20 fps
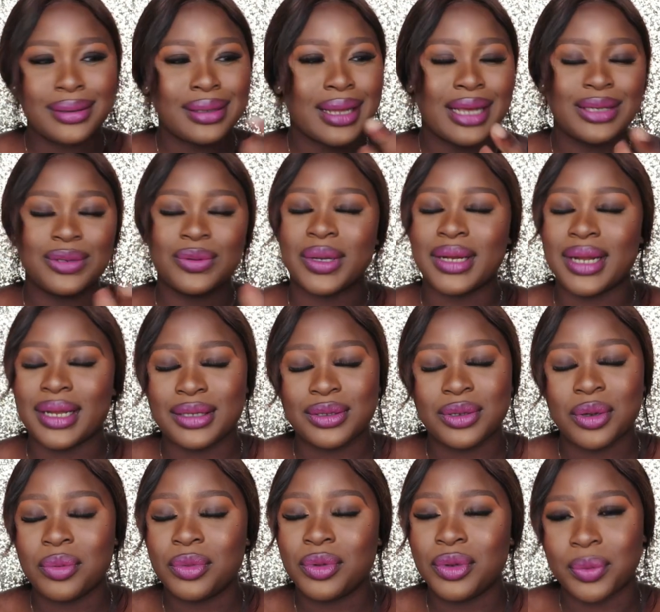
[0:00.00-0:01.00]
That's when I
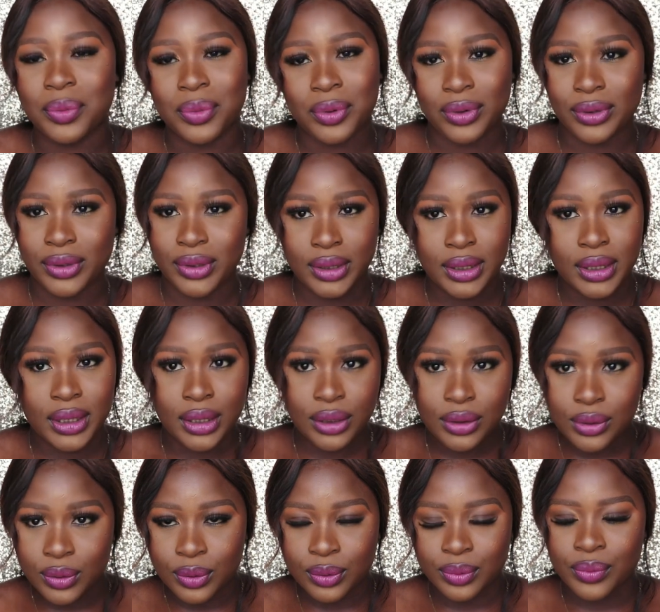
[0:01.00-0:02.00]
stumbled upon
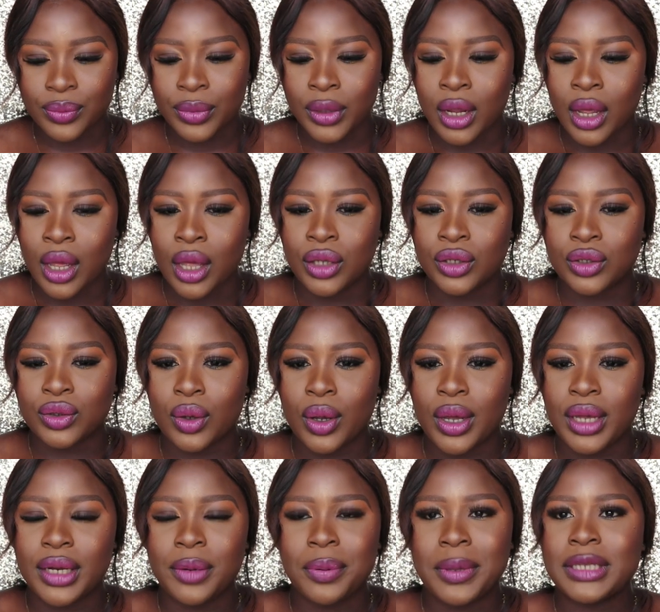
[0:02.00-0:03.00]
keto.
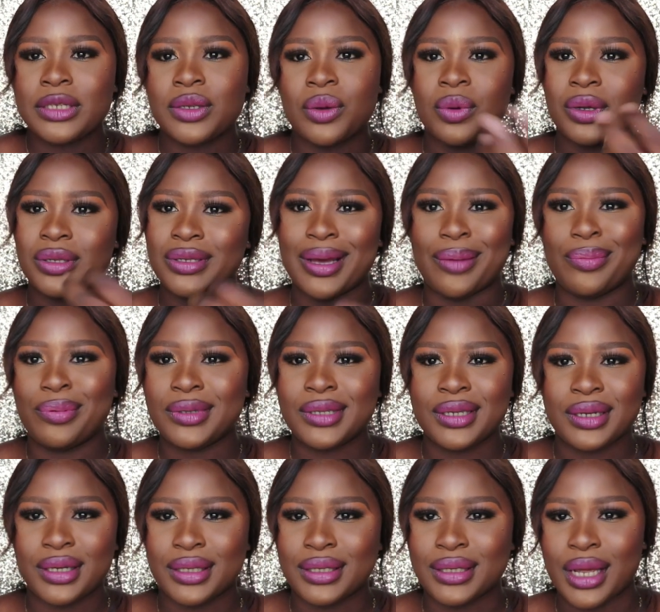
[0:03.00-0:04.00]
So it depends on what you're
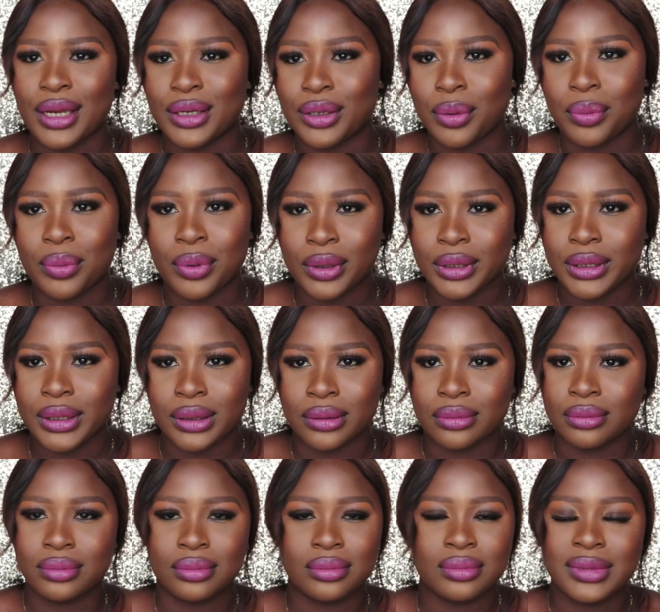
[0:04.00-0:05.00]
putting inside your body.
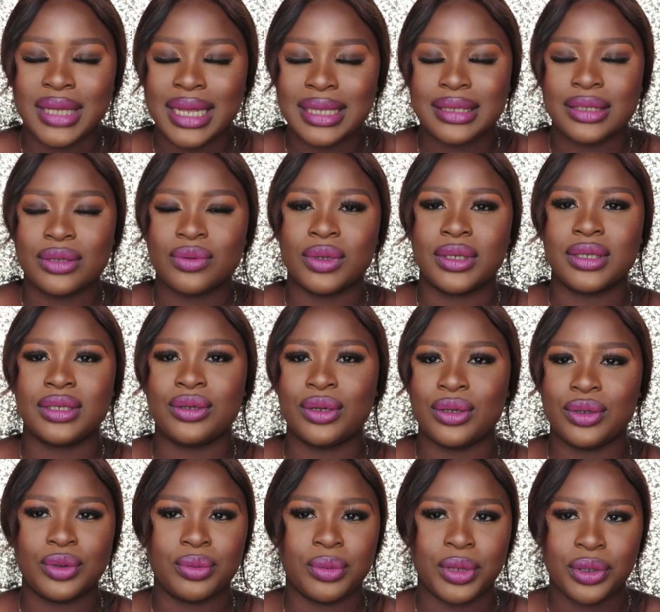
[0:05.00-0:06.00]
That is what is
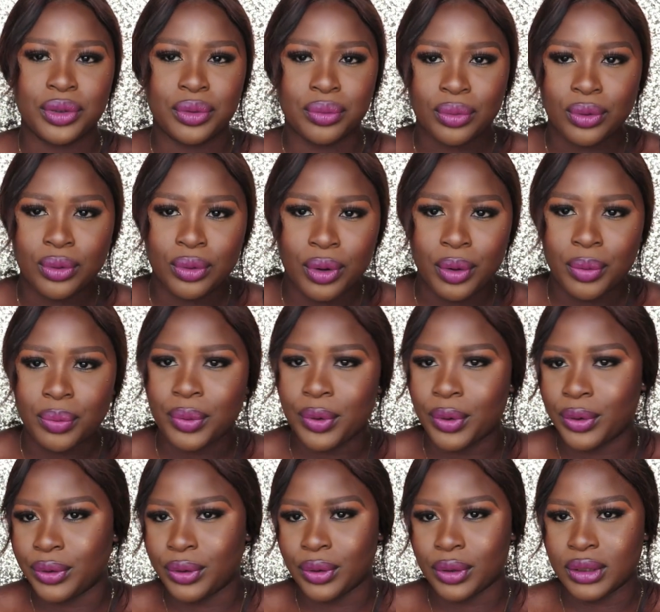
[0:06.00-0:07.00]
going to make you blow
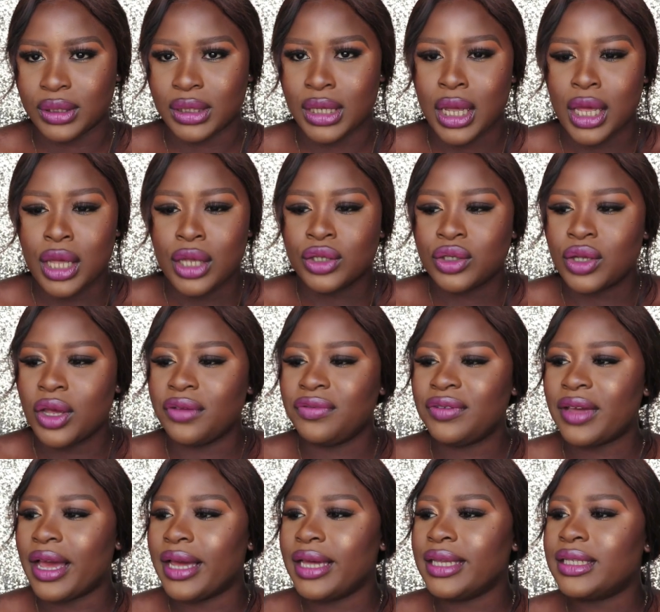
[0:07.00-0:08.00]
up or not. So
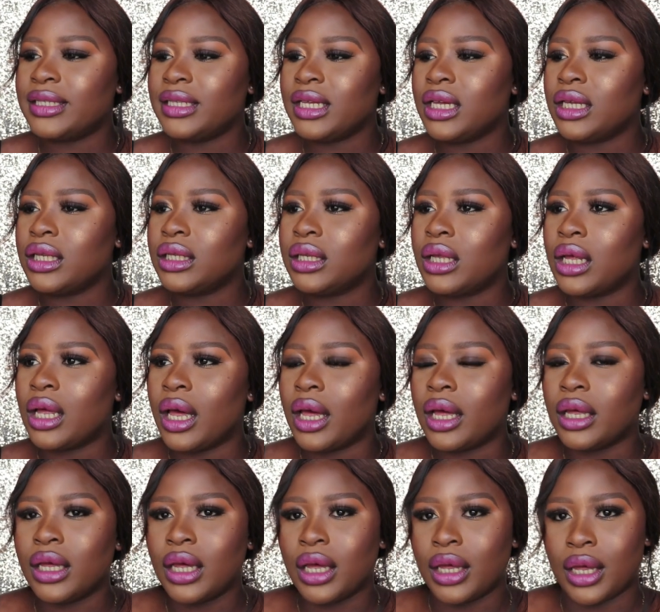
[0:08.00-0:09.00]
if you're eating
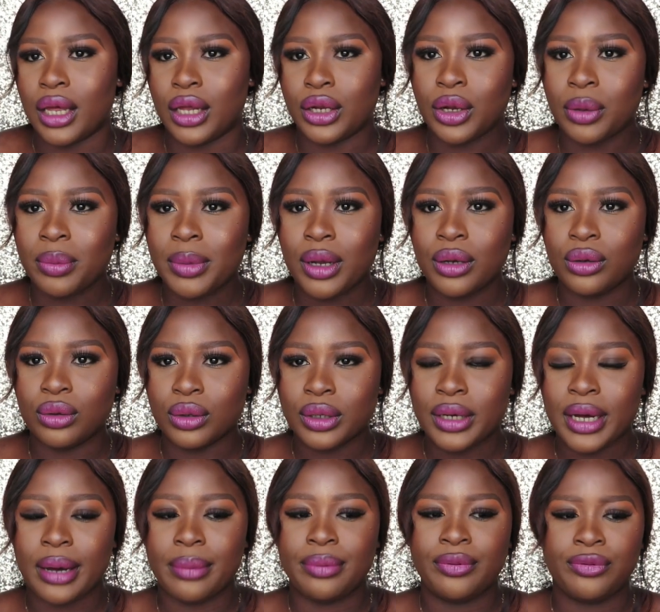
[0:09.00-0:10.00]
a normal low
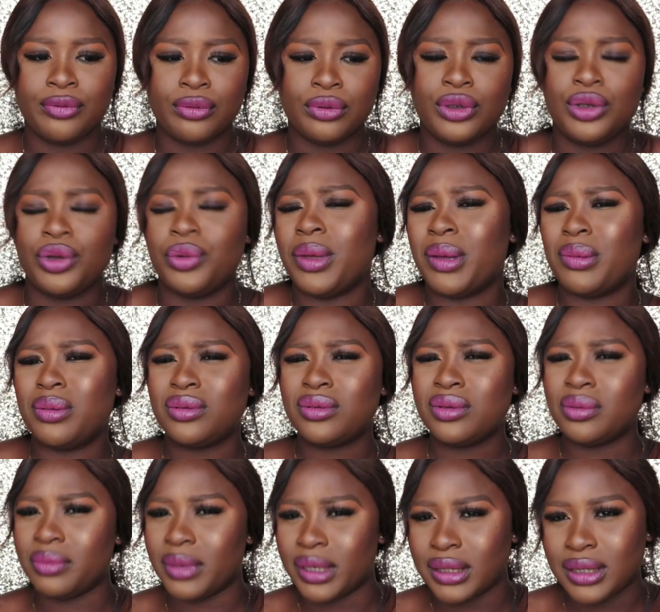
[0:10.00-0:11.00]
carb food, you'll be able
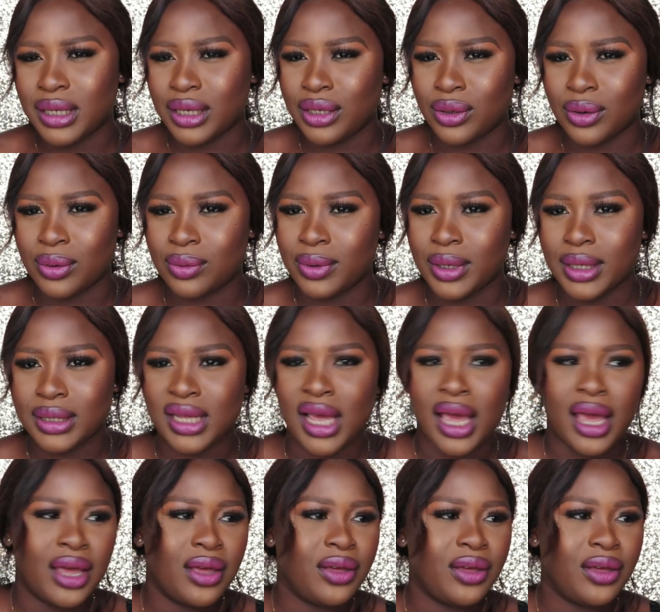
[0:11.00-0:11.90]
to maintain your weight.